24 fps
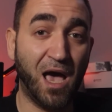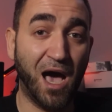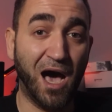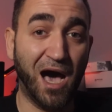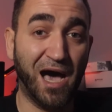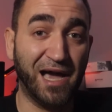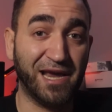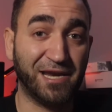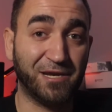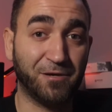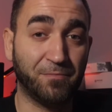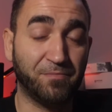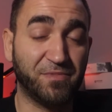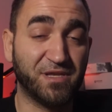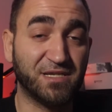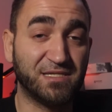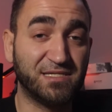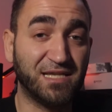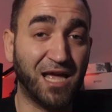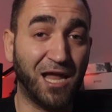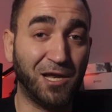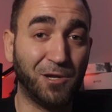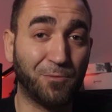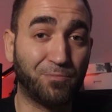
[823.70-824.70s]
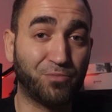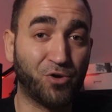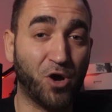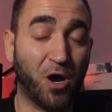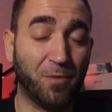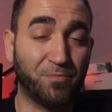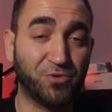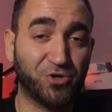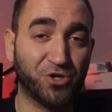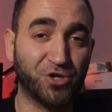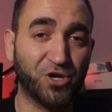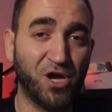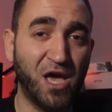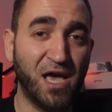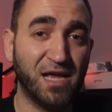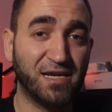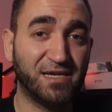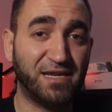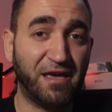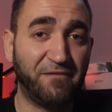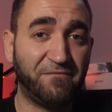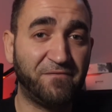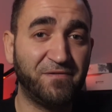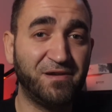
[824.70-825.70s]
item, this teleprompter,
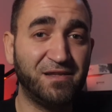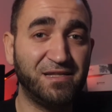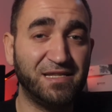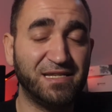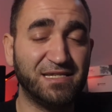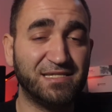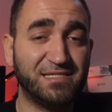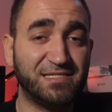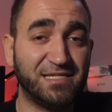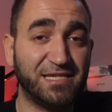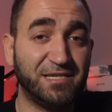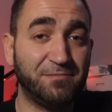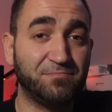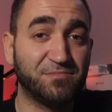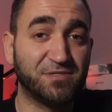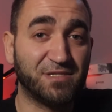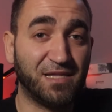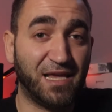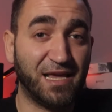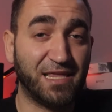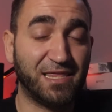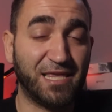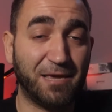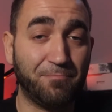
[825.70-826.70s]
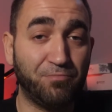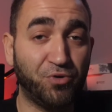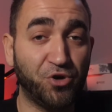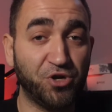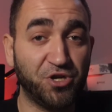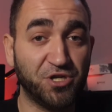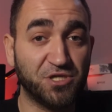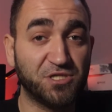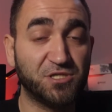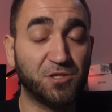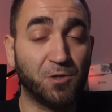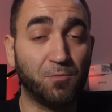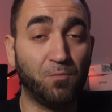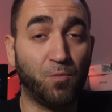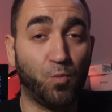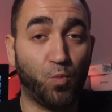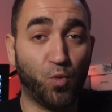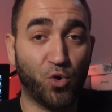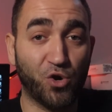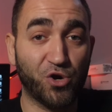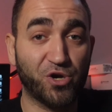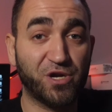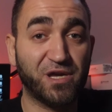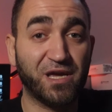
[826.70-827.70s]
definitely seems like they put in some
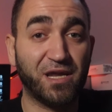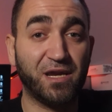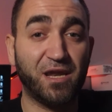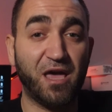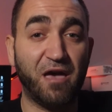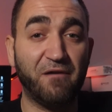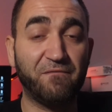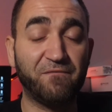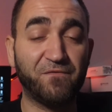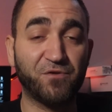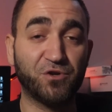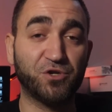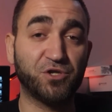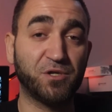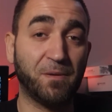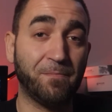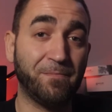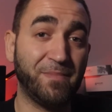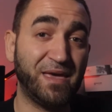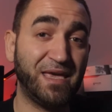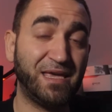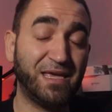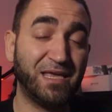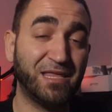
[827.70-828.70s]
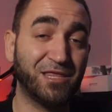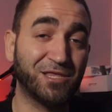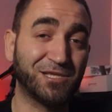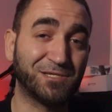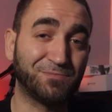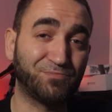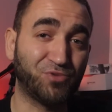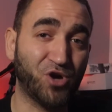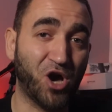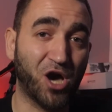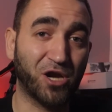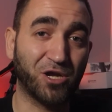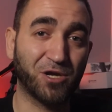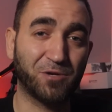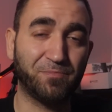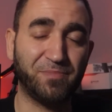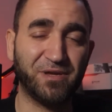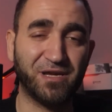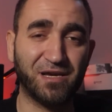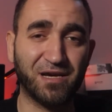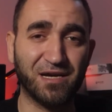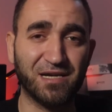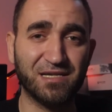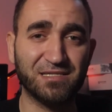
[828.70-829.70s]
work and effort to making this product,
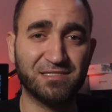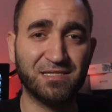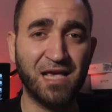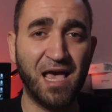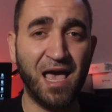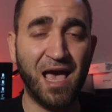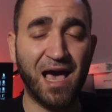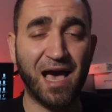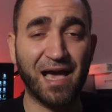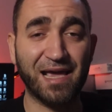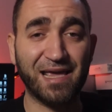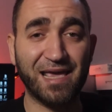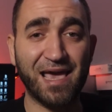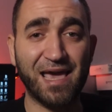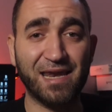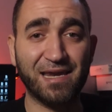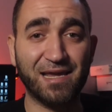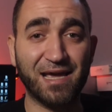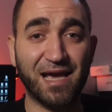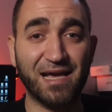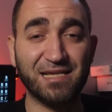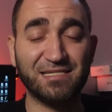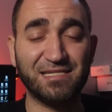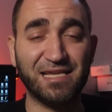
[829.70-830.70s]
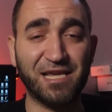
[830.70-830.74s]
because again guys,